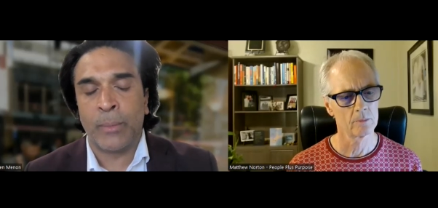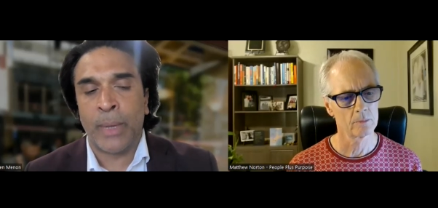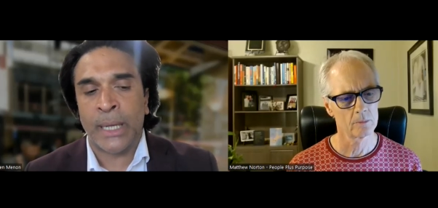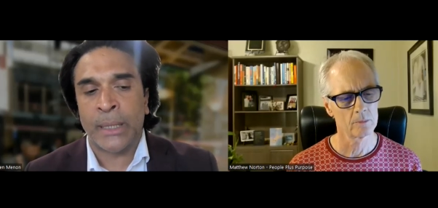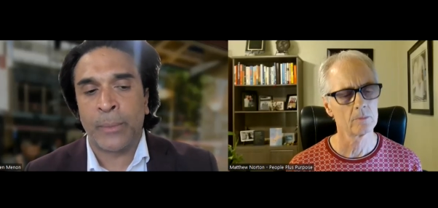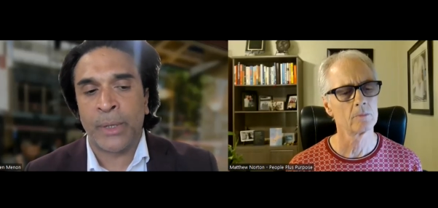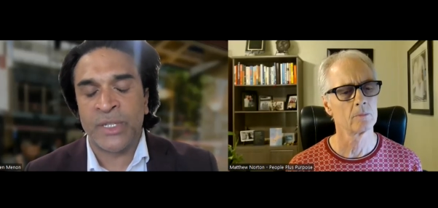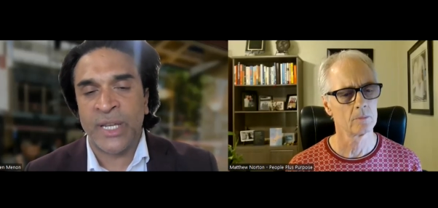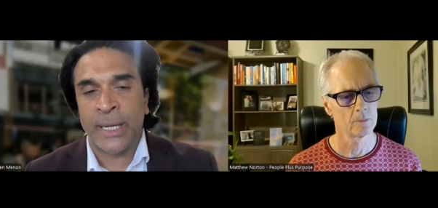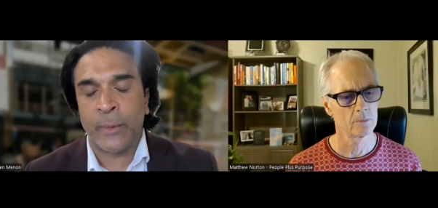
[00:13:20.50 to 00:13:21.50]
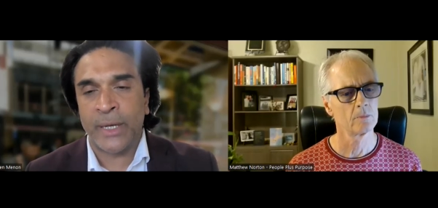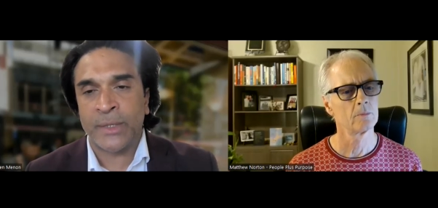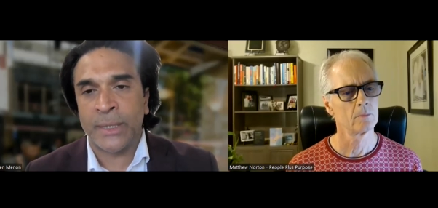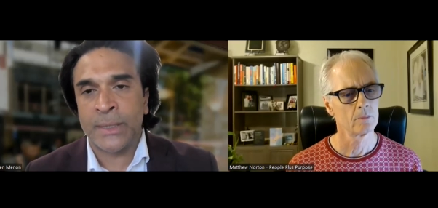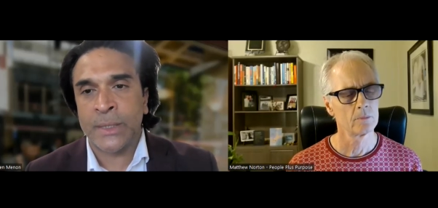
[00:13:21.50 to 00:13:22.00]
Speaker 1: multiple
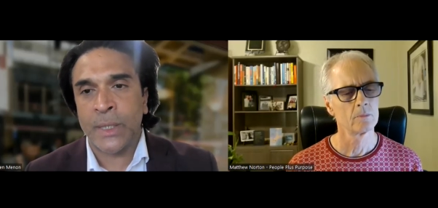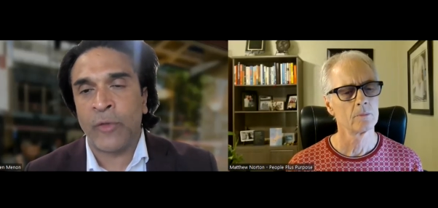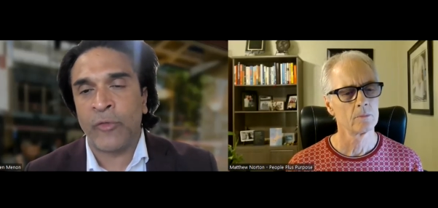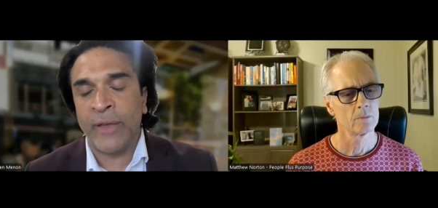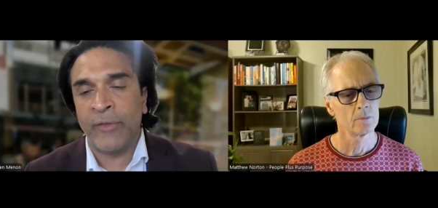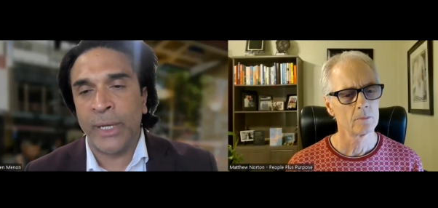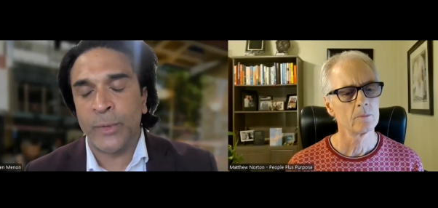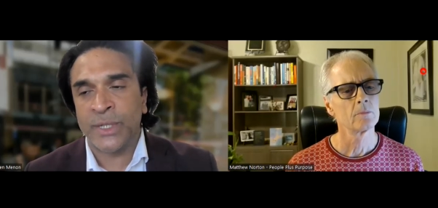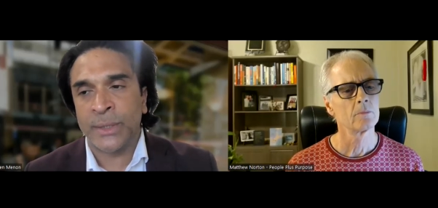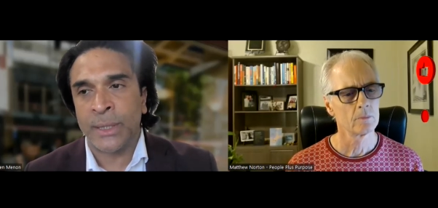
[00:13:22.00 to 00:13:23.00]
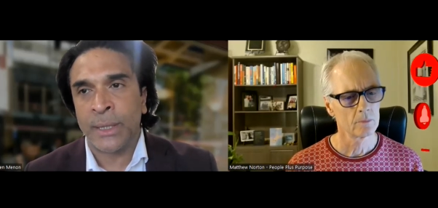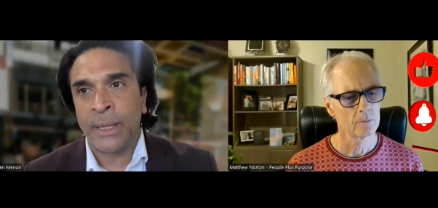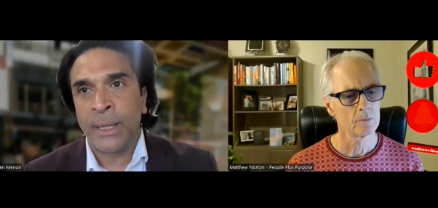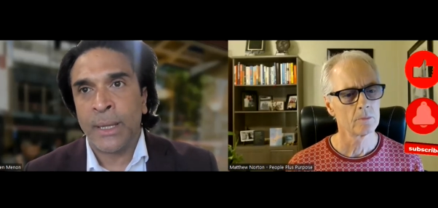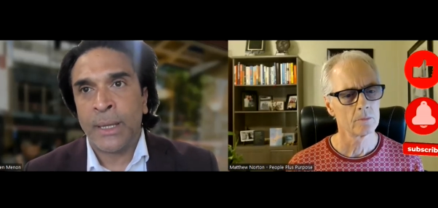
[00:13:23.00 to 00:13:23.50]
generations of evolution.
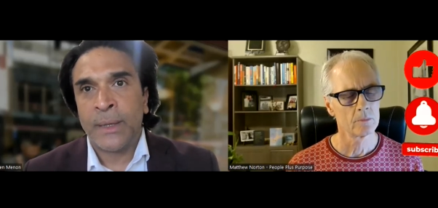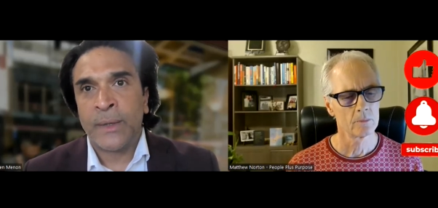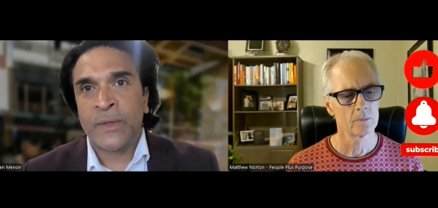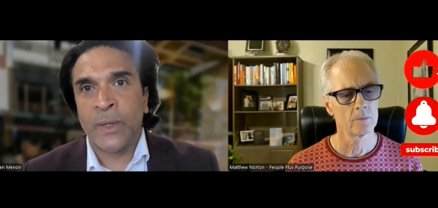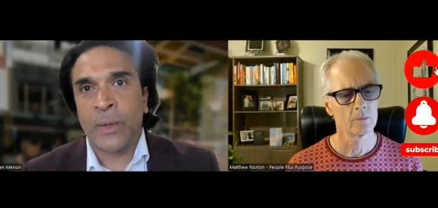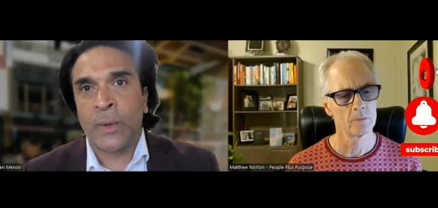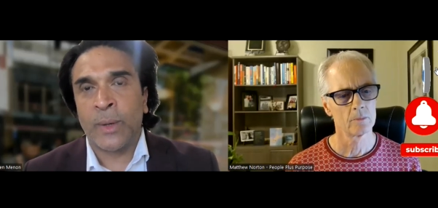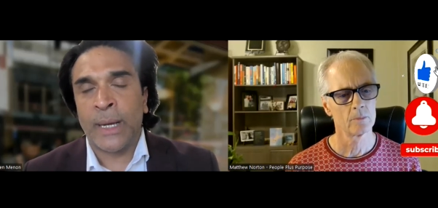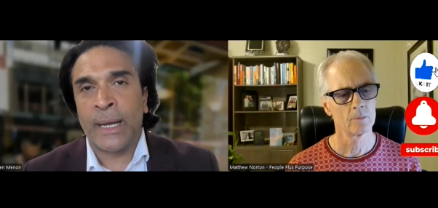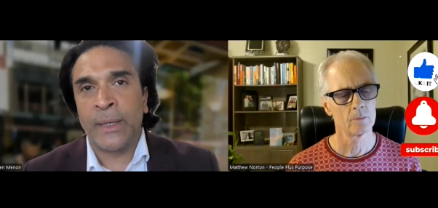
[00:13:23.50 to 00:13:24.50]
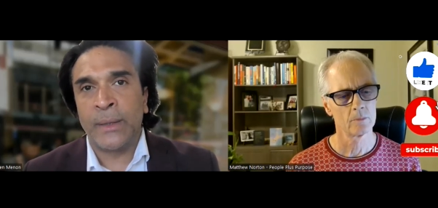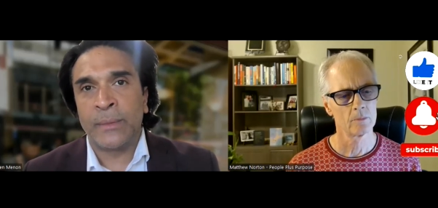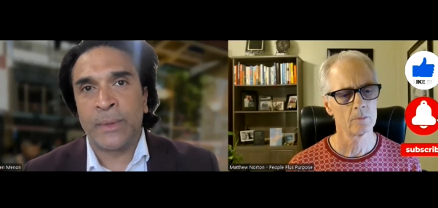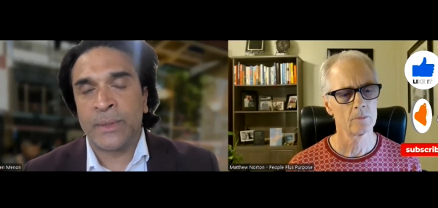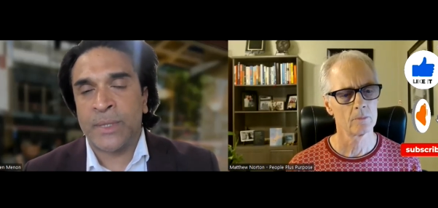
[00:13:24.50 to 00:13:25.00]
So uh,
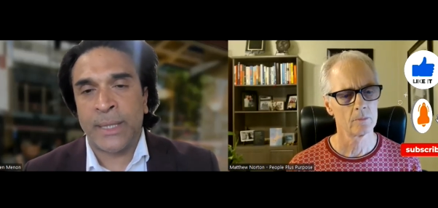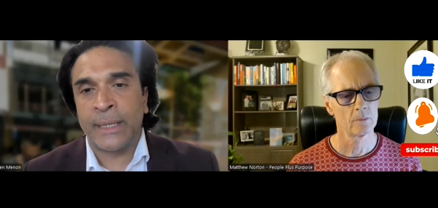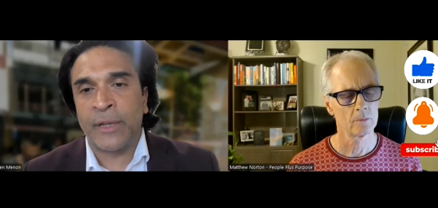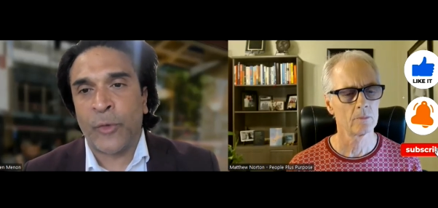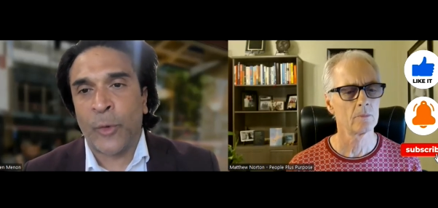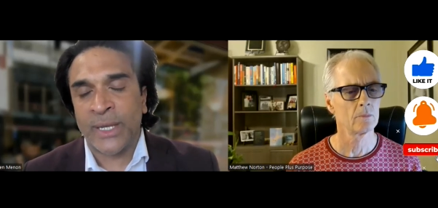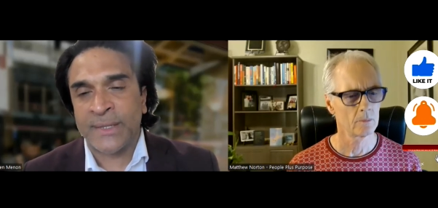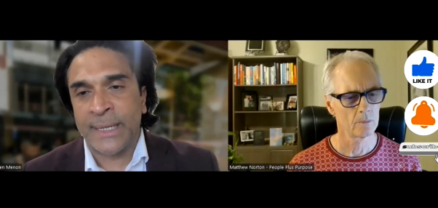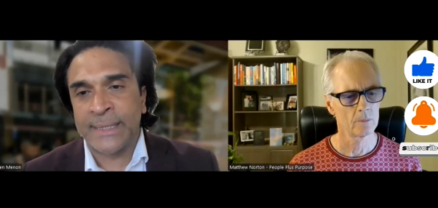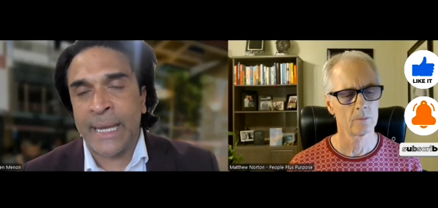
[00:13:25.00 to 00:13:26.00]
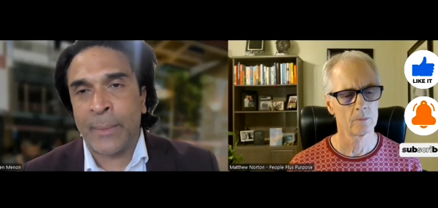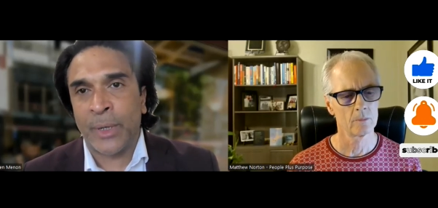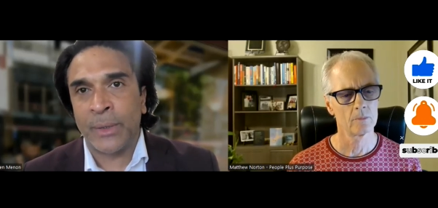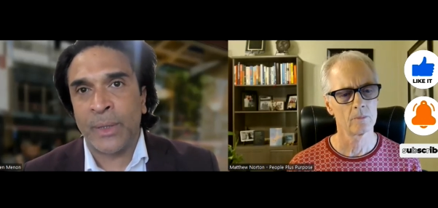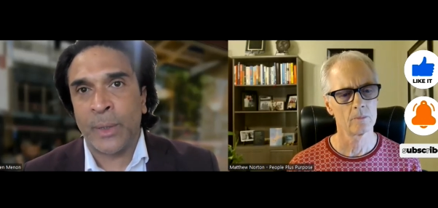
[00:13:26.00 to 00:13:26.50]
taking the phone as an
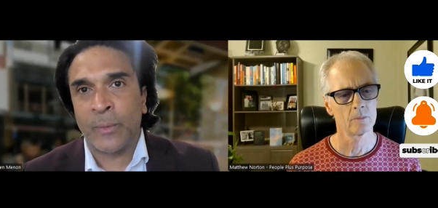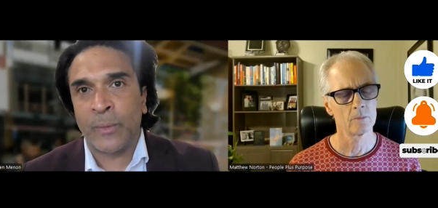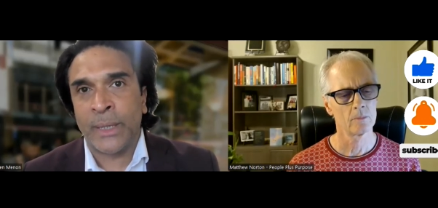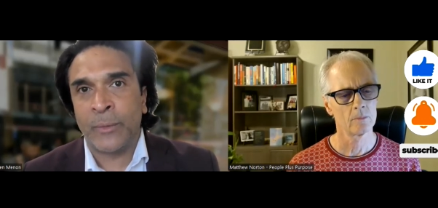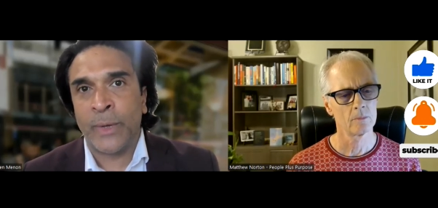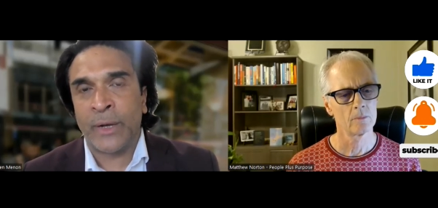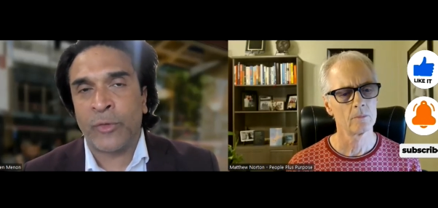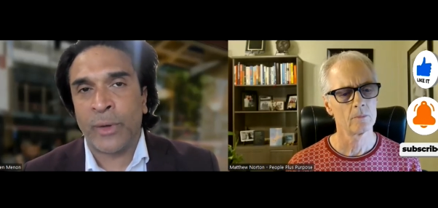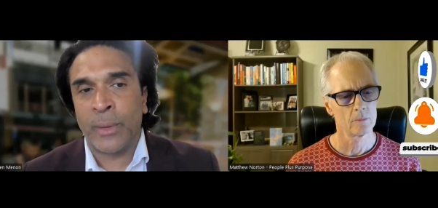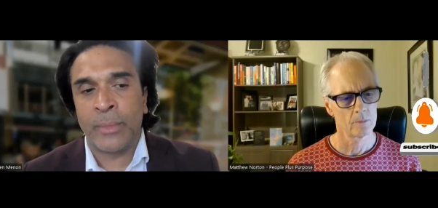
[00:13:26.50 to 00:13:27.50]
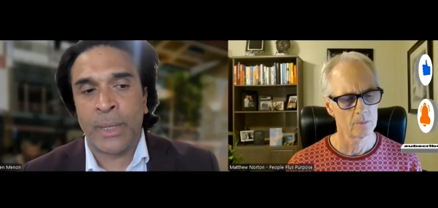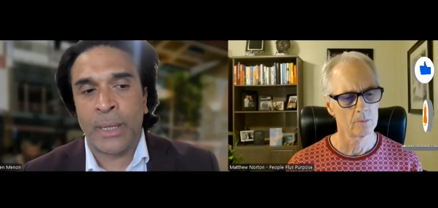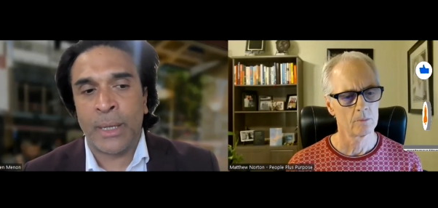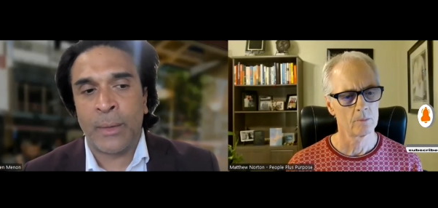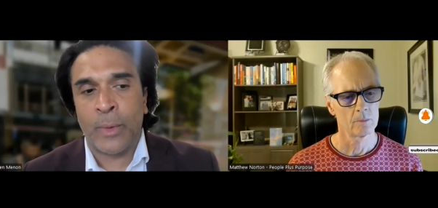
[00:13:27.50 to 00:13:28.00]
example, you know, it went from
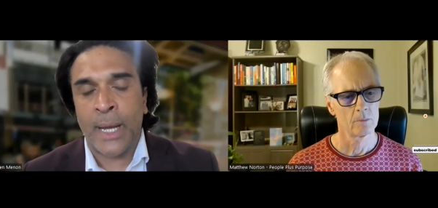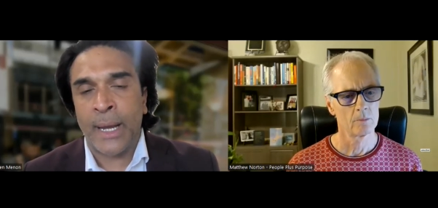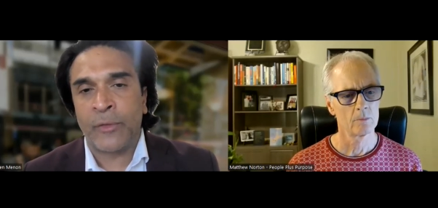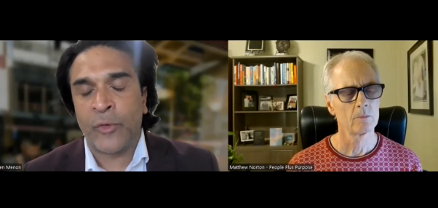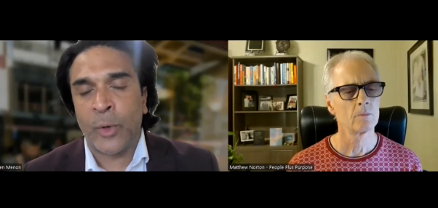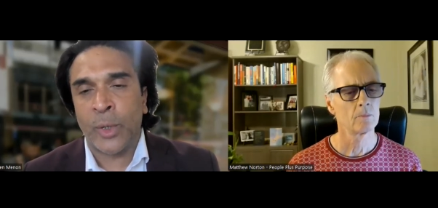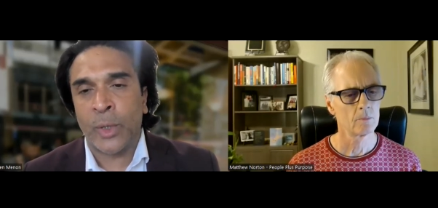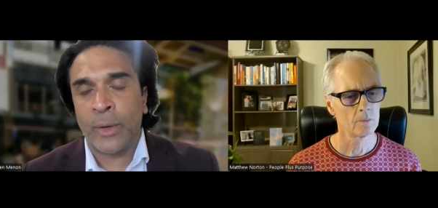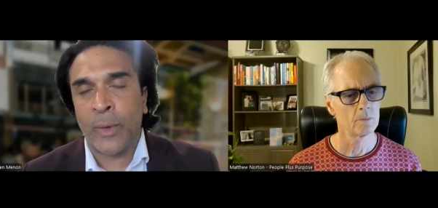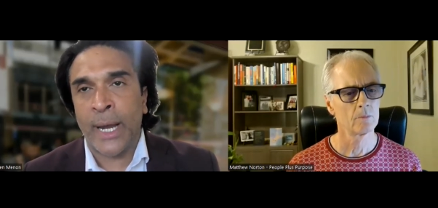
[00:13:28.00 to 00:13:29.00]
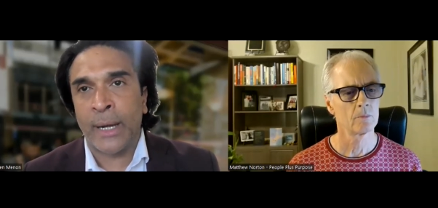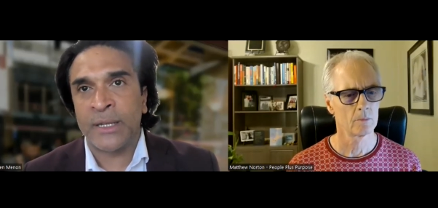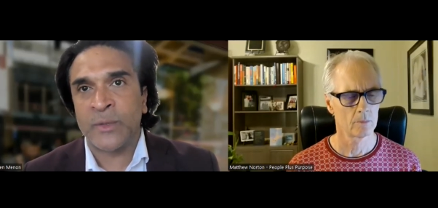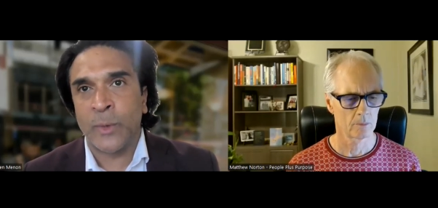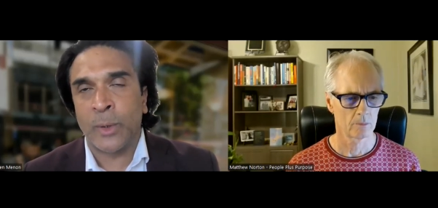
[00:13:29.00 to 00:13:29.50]
a wired phone to a wireless
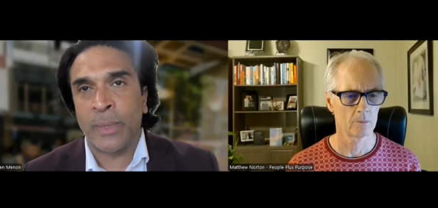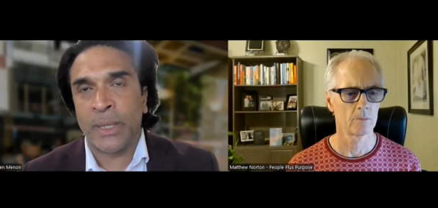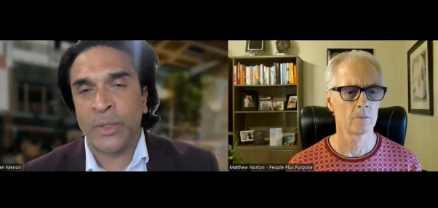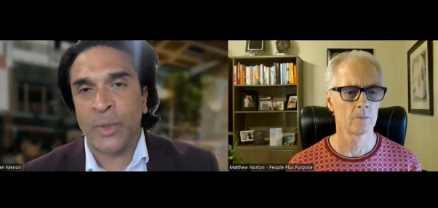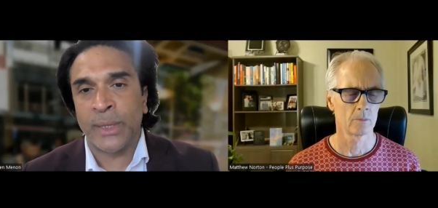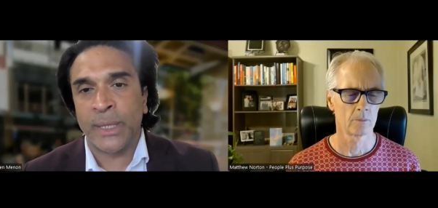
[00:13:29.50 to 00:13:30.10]
phone, but during